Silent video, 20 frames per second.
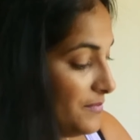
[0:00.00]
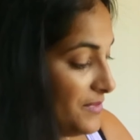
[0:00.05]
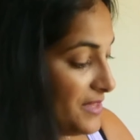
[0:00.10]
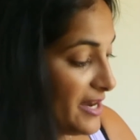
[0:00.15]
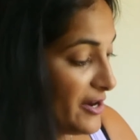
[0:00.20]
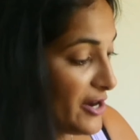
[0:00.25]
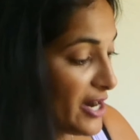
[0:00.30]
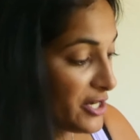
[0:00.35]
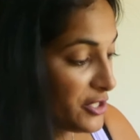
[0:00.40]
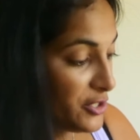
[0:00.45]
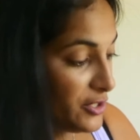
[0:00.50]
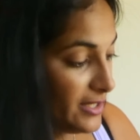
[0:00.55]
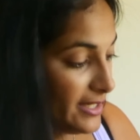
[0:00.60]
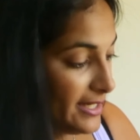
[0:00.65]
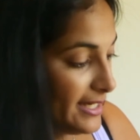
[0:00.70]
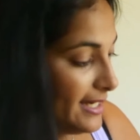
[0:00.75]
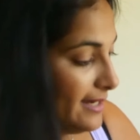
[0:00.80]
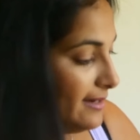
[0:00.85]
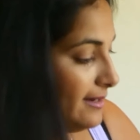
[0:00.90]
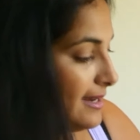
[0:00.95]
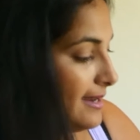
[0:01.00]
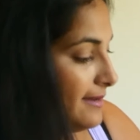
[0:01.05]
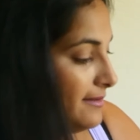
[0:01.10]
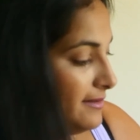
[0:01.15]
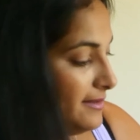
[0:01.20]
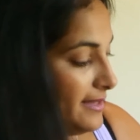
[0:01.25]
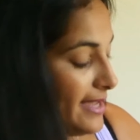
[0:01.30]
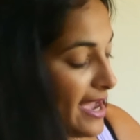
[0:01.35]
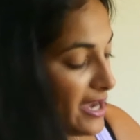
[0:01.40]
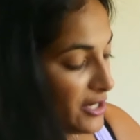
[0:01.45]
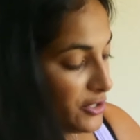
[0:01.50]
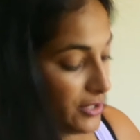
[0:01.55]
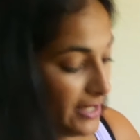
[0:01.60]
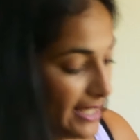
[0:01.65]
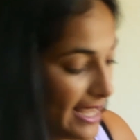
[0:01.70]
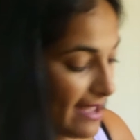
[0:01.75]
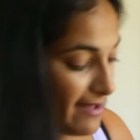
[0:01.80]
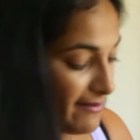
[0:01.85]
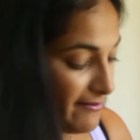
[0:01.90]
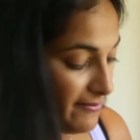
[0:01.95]
They actually
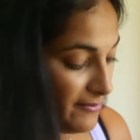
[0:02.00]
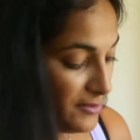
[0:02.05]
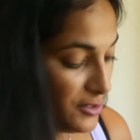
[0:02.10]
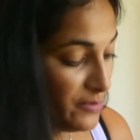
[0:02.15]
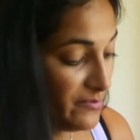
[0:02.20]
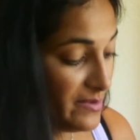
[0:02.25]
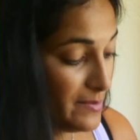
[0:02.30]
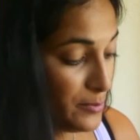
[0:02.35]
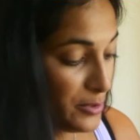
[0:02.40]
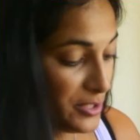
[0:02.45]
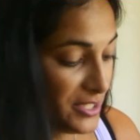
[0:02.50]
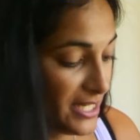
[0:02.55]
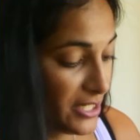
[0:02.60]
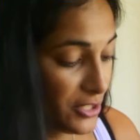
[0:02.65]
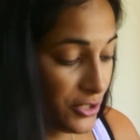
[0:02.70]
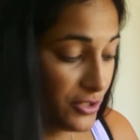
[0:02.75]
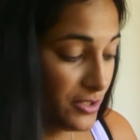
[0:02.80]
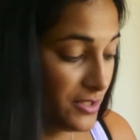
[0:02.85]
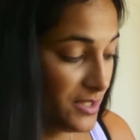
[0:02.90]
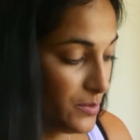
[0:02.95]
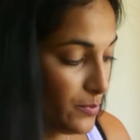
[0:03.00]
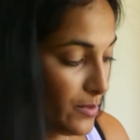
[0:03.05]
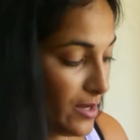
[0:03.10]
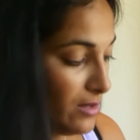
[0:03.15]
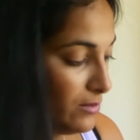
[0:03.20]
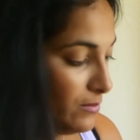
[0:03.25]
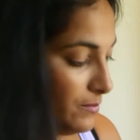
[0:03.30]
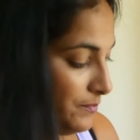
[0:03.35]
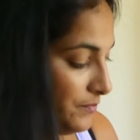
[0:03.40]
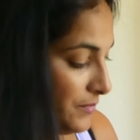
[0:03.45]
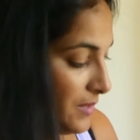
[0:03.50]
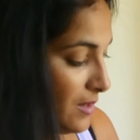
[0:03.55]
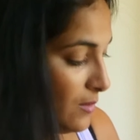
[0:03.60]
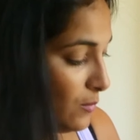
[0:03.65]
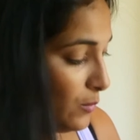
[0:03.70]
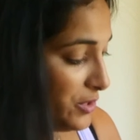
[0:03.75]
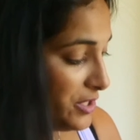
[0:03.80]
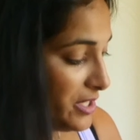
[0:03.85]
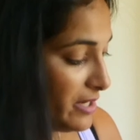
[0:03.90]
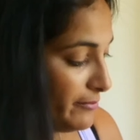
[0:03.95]
have UV protection as well,
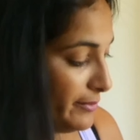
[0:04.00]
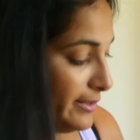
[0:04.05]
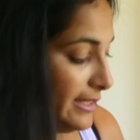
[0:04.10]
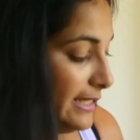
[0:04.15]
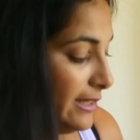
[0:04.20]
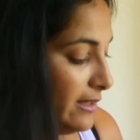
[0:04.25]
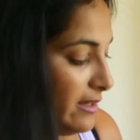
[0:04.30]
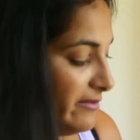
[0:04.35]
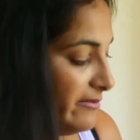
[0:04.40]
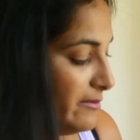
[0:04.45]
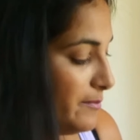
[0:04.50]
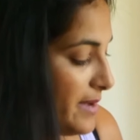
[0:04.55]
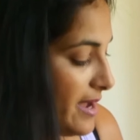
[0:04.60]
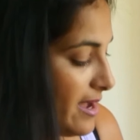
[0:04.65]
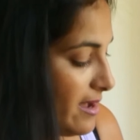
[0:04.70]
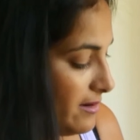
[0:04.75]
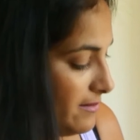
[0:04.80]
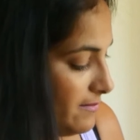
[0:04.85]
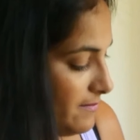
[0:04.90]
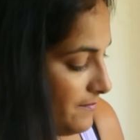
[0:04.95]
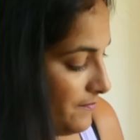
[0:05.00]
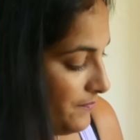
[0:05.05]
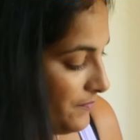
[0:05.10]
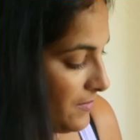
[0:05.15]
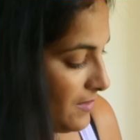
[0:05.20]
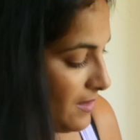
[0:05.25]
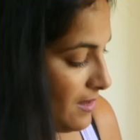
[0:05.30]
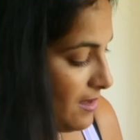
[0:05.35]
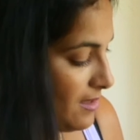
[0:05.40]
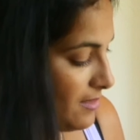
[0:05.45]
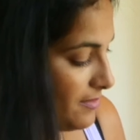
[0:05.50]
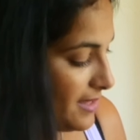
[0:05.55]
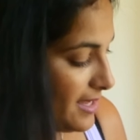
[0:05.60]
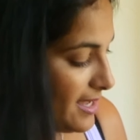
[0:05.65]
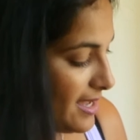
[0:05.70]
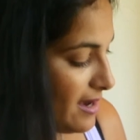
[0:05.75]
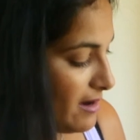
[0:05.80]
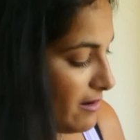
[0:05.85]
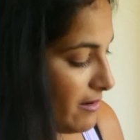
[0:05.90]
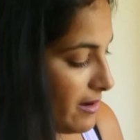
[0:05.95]
which I really love about the
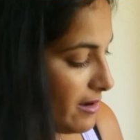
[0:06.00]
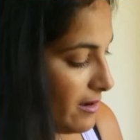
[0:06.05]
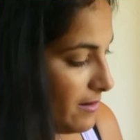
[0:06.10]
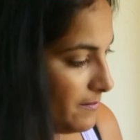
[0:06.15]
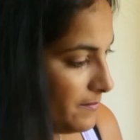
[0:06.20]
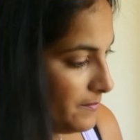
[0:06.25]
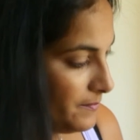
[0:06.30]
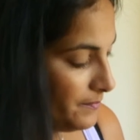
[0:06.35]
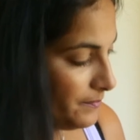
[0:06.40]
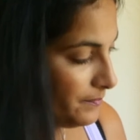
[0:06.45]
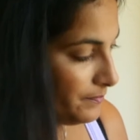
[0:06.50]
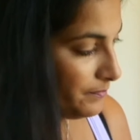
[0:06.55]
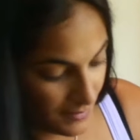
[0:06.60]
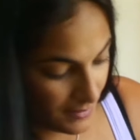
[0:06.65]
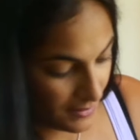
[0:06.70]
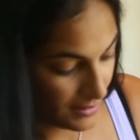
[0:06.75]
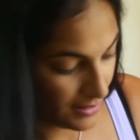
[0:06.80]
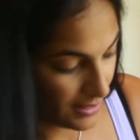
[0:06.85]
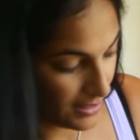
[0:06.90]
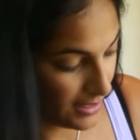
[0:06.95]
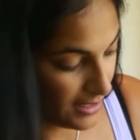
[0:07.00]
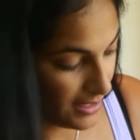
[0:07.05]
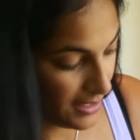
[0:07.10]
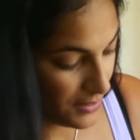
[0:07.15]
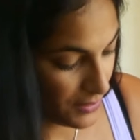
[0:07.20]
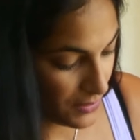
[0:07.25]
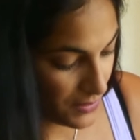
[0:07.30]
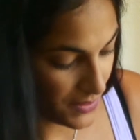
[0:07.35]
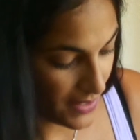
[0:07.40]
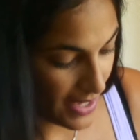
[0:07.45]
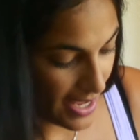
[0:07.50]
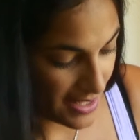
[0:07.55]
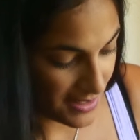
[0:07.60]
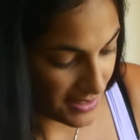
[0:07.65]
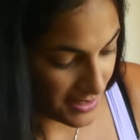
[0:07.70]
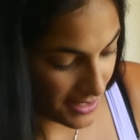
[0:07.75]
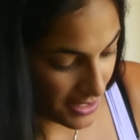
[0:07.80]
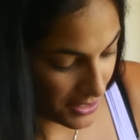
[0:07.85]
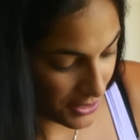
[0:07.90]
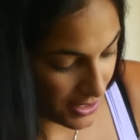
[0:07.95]
carrier. It also
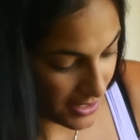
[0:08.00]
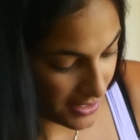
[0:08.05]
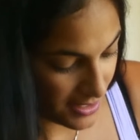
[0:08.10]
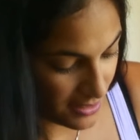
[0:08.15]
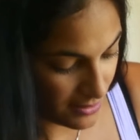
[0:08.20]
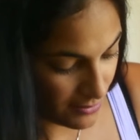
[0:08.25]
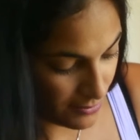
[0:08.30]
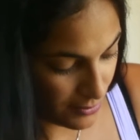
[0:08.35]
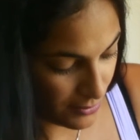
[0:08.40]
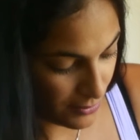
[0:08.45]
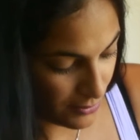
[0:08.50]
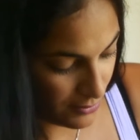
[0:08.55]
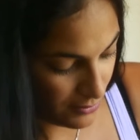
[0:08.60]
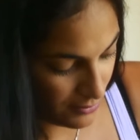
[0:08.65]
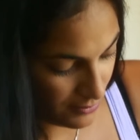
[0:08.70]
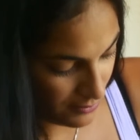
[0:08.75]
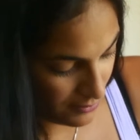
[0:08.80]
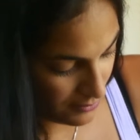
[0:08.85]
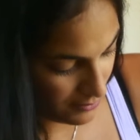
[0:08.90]
has an adjustable